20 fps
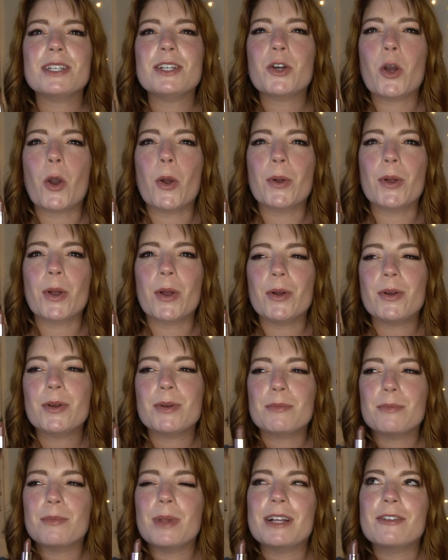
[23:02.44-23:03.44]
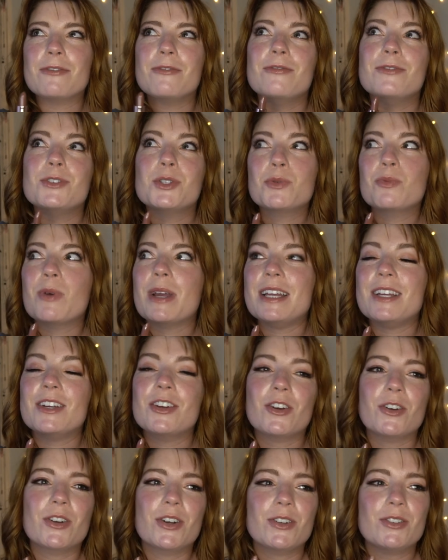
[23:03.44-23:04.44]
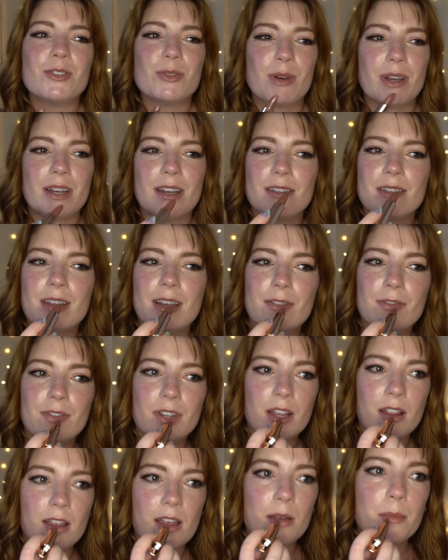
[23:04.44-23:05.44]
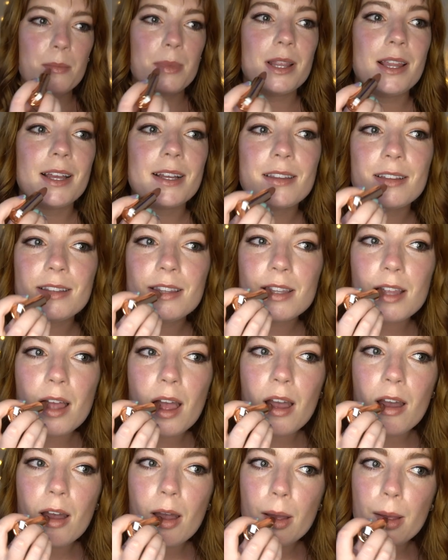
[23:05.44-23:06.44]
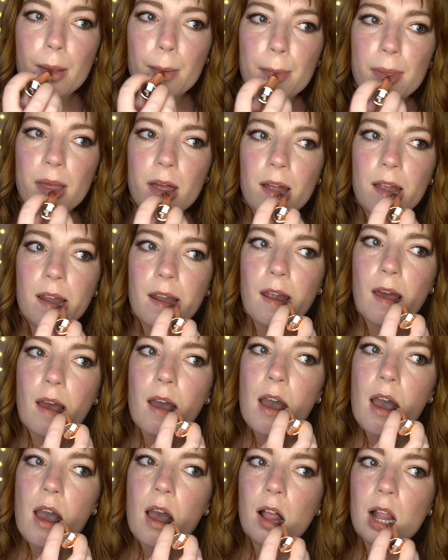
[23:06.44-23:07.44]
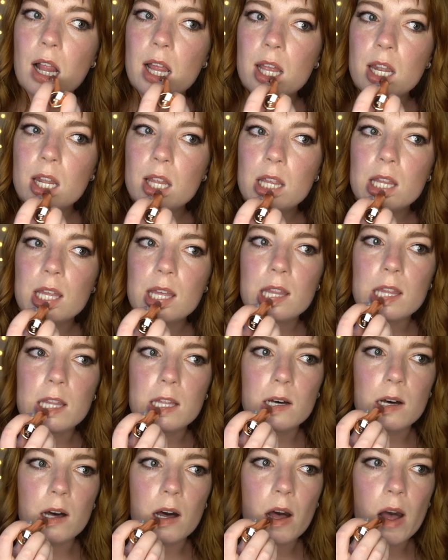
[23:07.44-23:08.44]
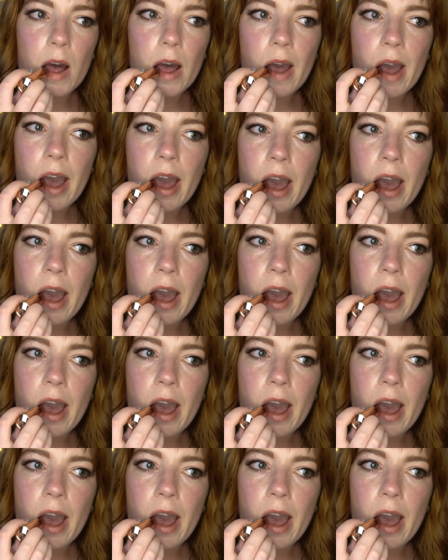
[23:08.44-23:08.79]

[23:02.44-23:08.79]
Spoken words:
like cocoa, like sweet cocoa. So I guess like vanilla. But like, let's build it out a little bit more.